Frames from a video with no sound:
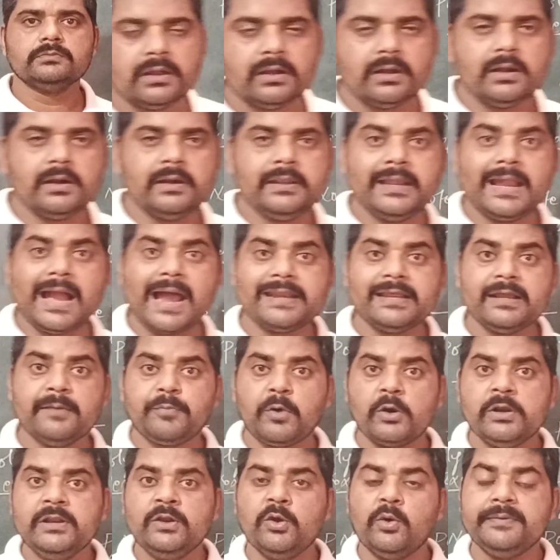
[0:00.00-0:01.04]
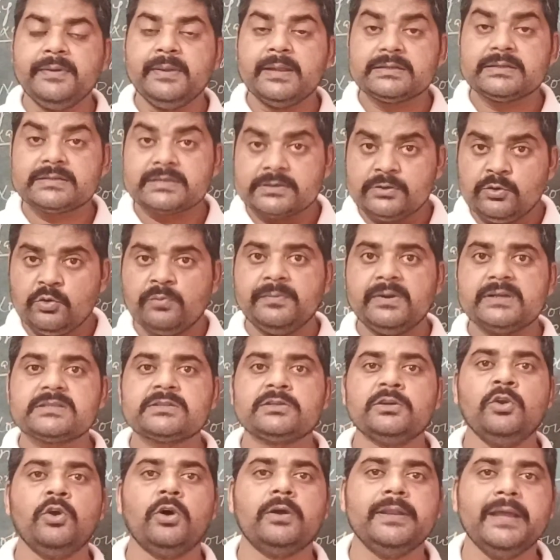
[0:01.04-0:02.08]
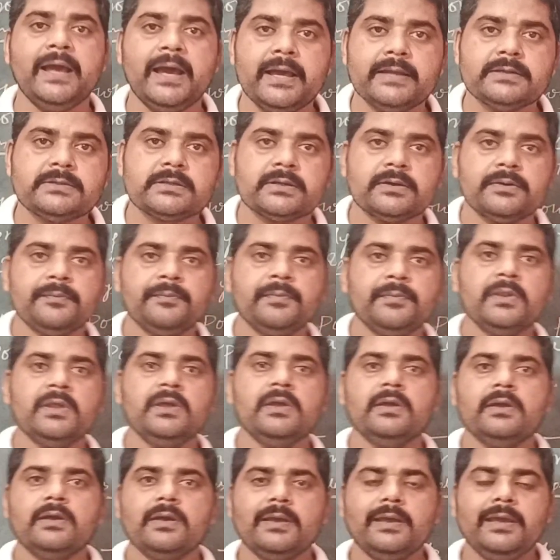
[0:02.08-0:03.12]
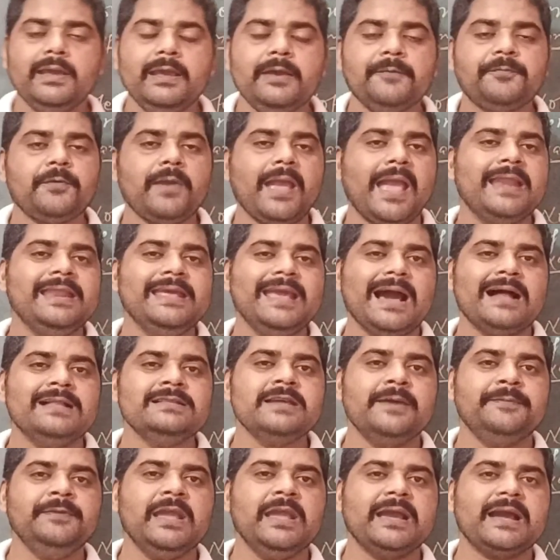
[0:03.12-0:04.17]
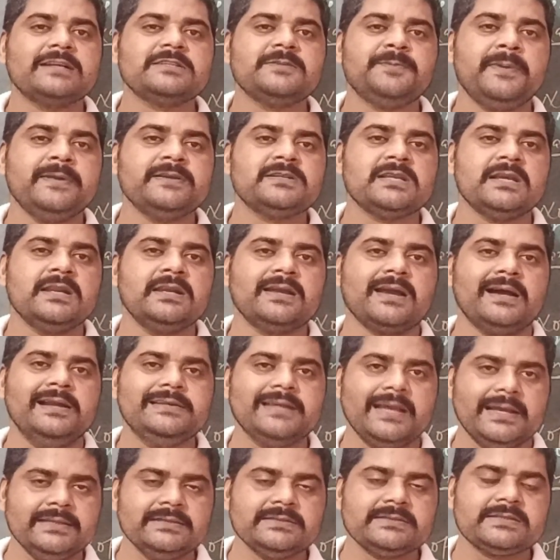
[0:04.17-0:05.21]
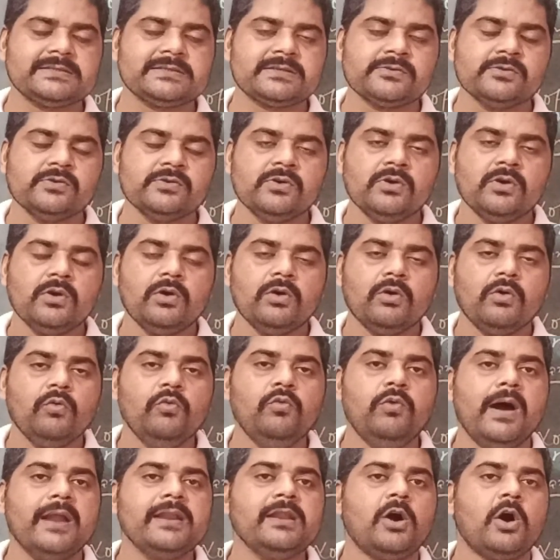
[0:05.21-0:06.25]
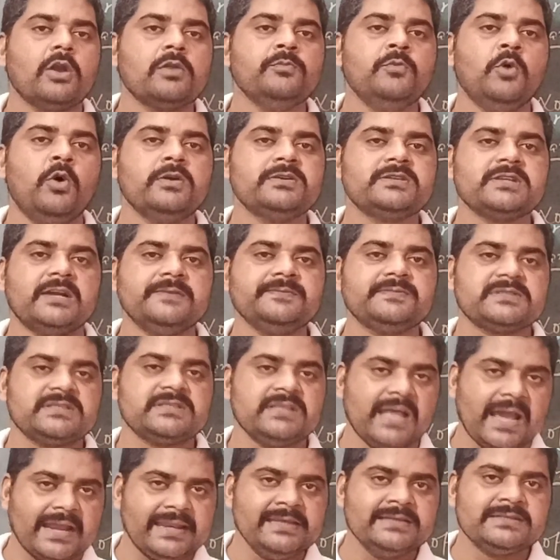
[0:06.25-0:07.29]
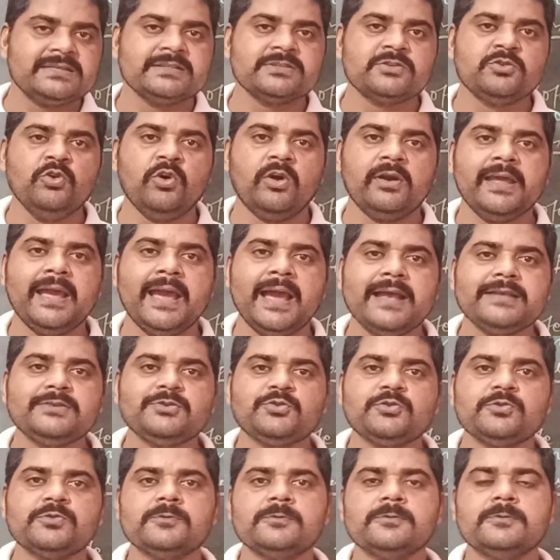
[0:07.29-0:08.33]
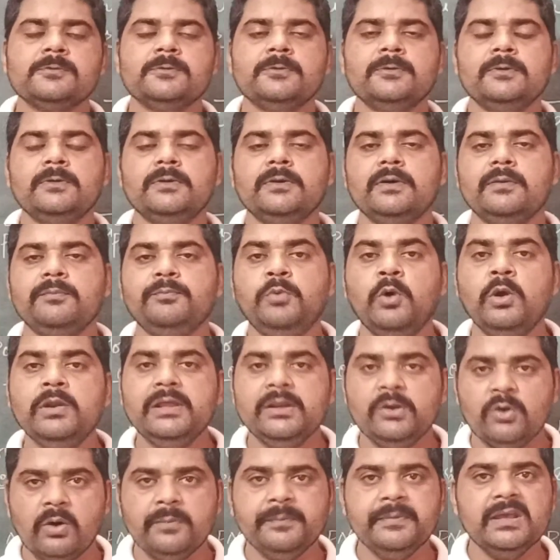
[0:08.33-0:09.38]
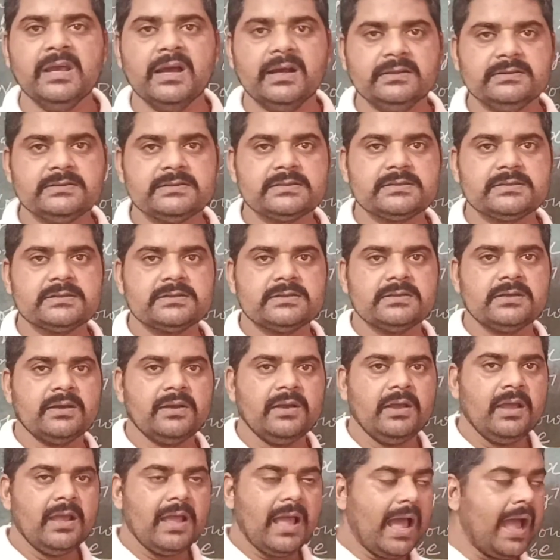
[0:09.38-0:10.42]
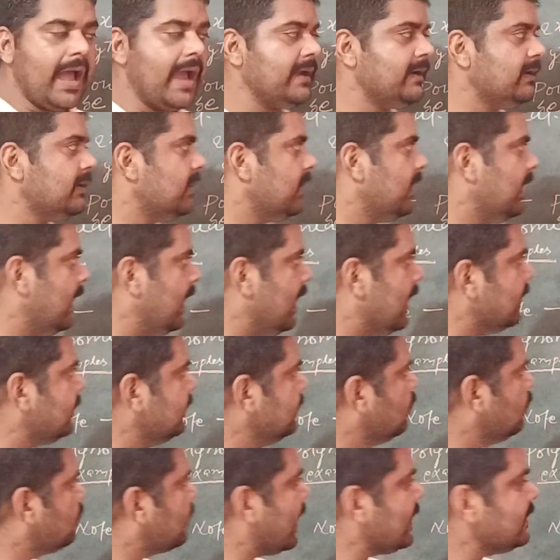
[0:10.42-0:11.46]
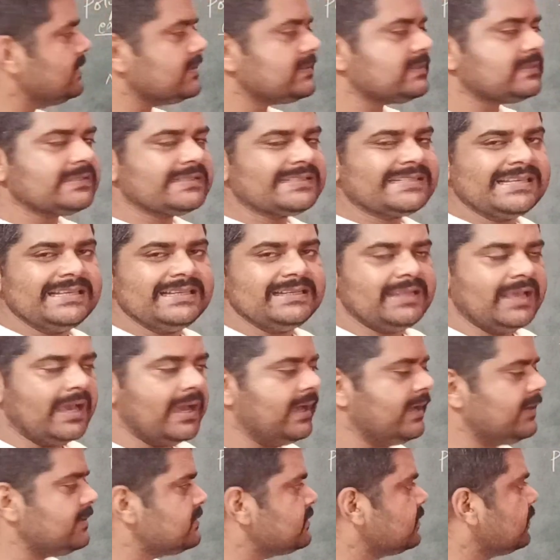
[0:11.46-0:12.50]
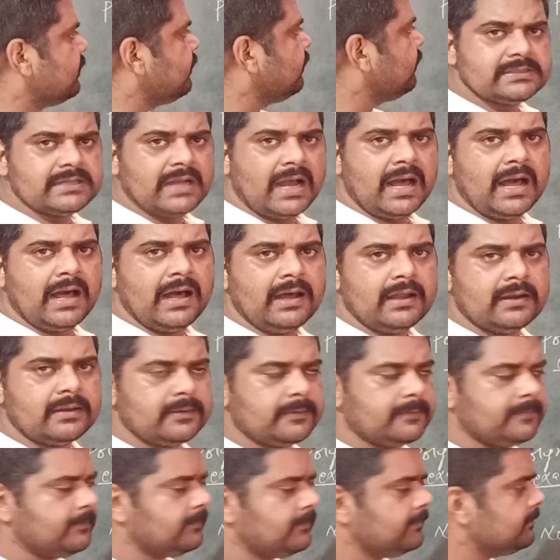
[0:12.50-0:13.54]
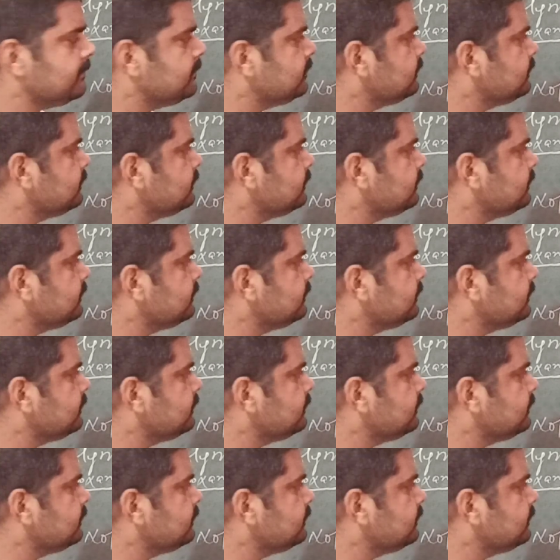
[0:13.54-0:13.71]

Regarding polynomials, you must know that if any algebraic expression contains one or more terms, then it is known as polynomials. And here you can just see that these are